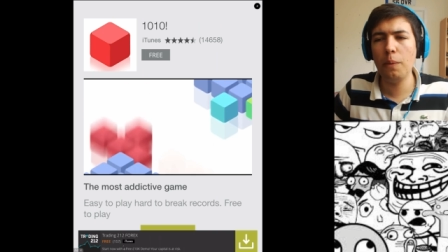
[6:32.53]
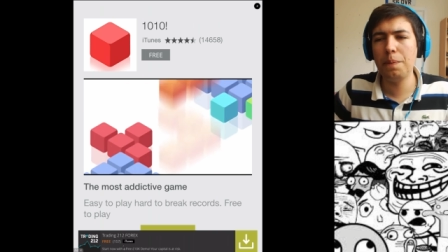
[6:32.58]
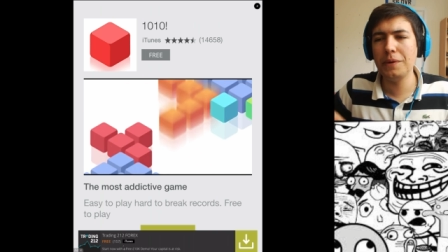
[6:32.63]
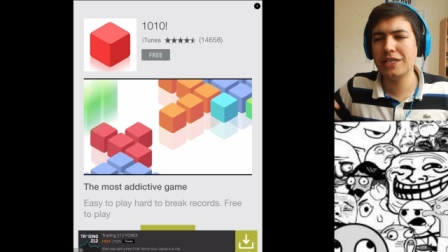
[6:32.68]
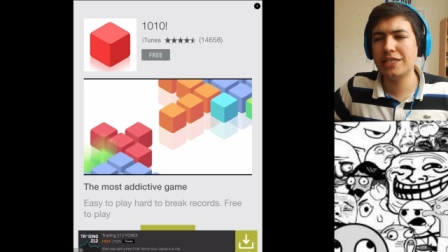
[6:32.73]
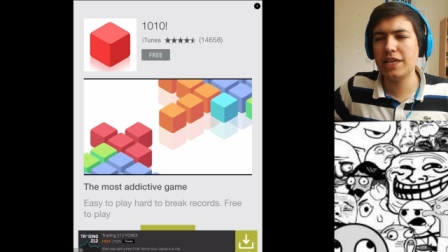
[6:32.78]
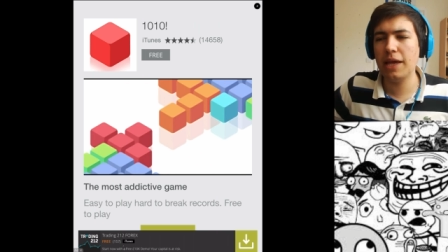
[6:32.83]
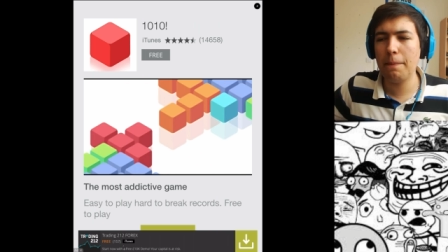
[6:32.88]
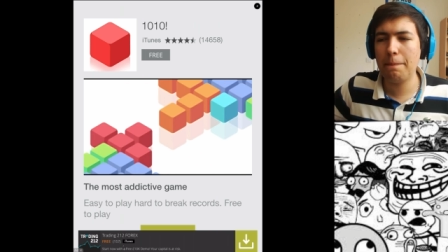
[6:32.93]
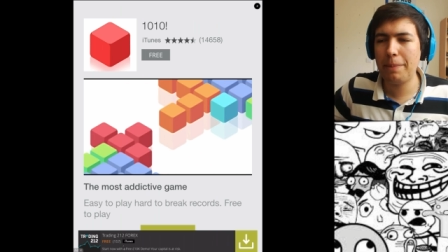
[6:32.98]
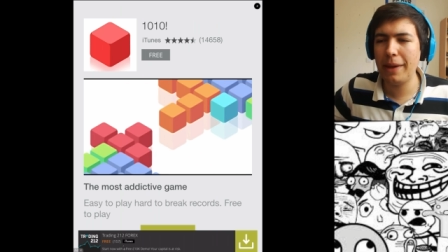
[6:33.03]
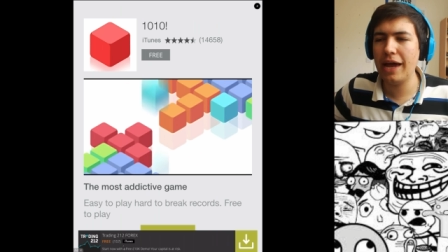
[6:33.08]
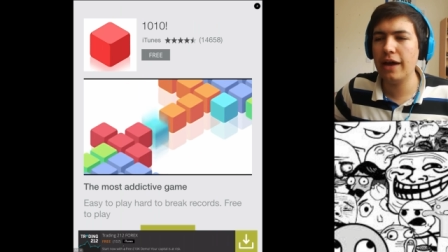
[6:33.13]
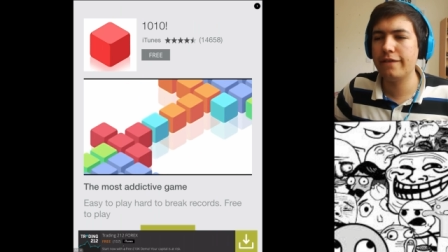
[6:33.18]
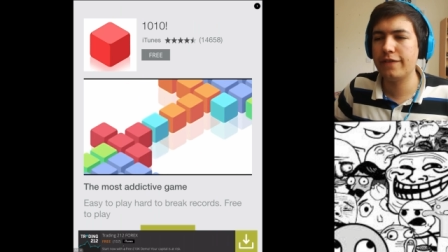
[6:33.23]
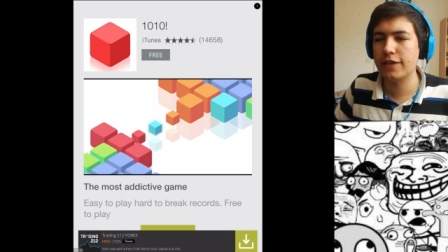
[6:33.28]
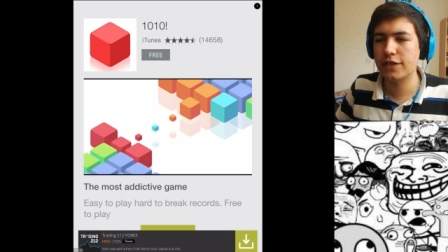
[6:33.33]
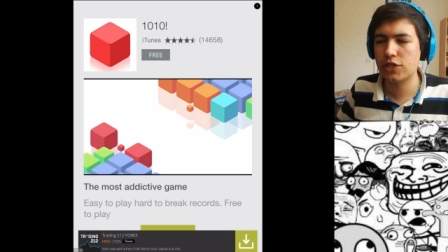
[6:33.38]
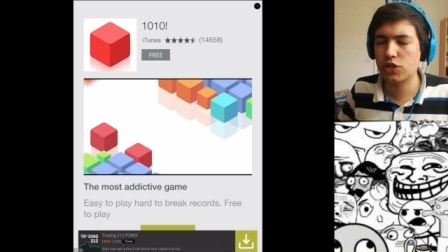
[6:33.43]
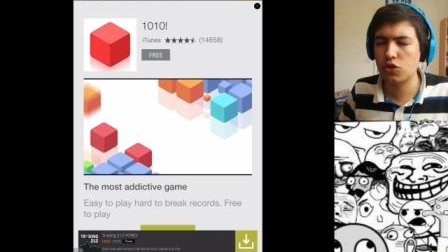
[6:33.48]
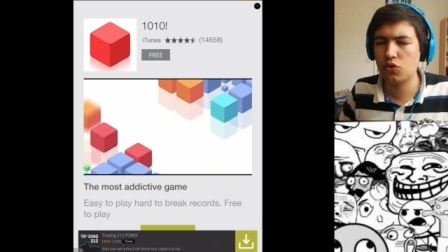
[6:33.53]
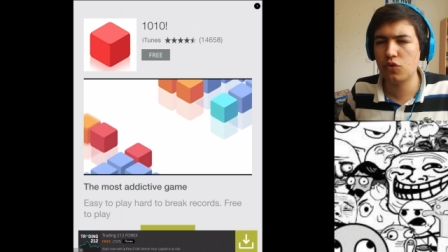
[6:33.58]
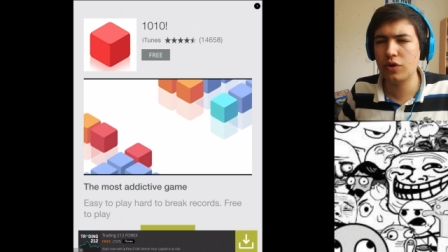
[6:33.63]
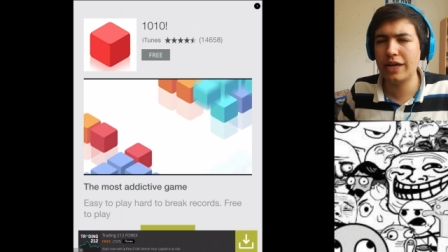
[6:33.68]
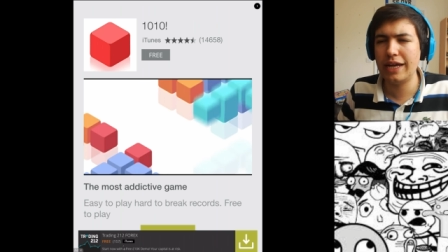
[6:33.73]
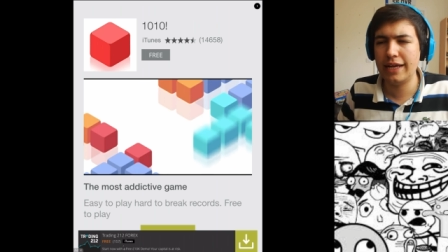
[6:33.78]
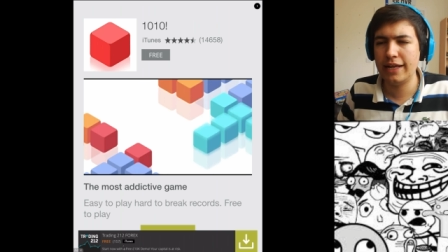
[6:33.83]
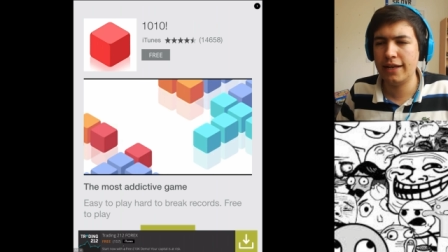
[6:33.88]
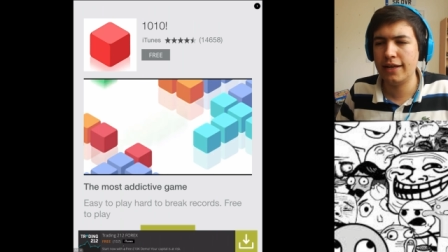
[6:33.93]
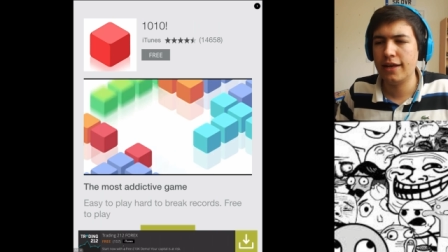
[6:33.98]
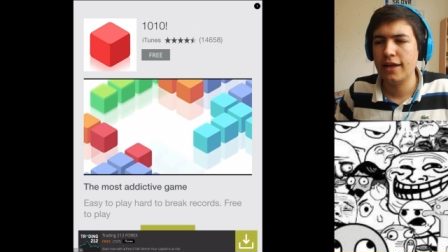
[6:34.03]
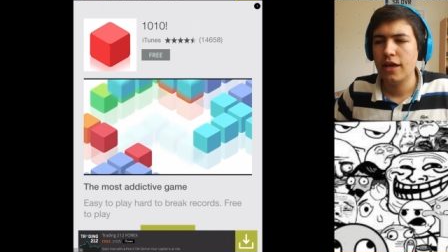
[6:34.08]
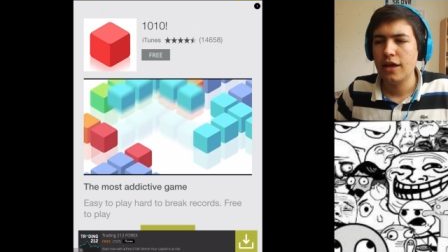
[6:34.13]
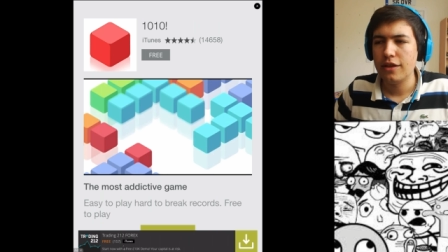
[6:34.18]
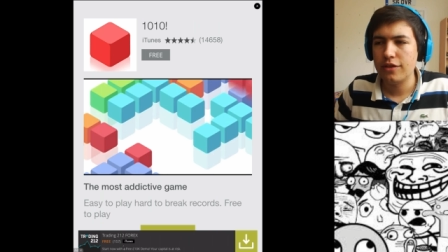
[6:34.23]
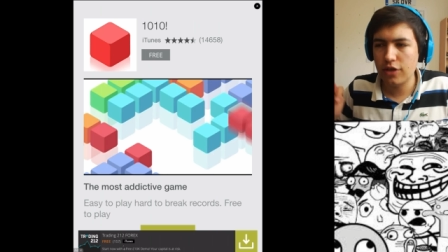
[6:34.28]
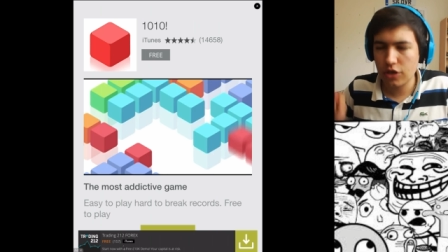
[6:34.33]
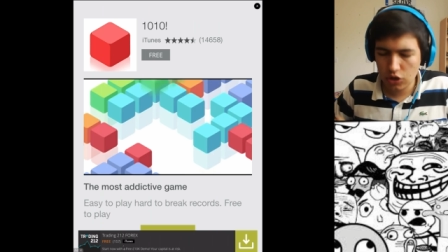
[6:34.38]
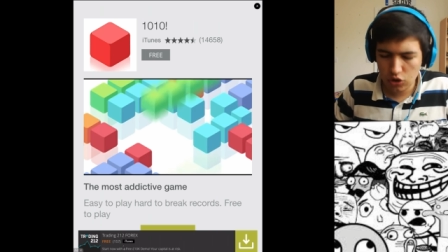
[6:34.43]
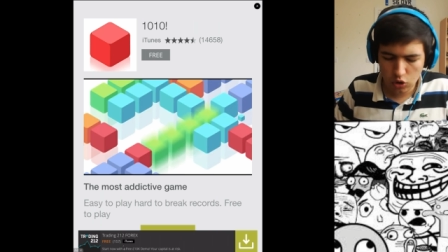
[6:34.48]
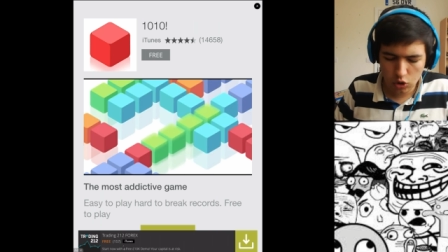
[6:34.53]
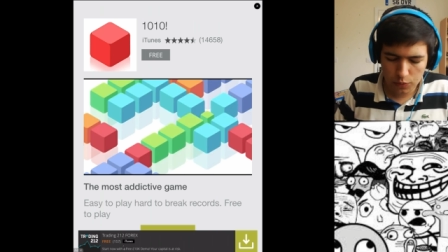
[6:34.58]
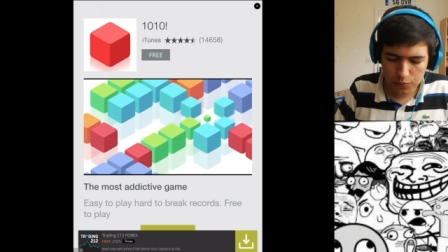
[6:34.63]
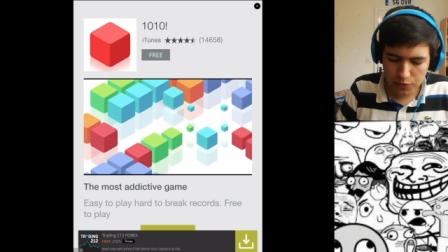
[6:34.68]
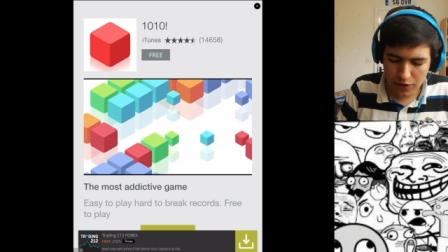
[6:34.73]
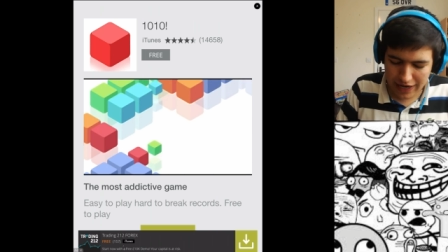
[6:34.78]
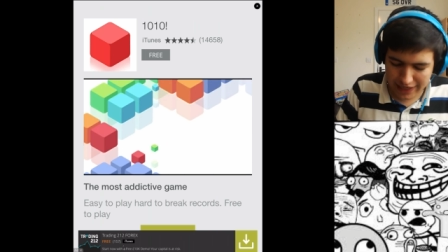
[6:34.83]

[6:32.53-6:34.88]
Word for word: opposite bit of the screen that you're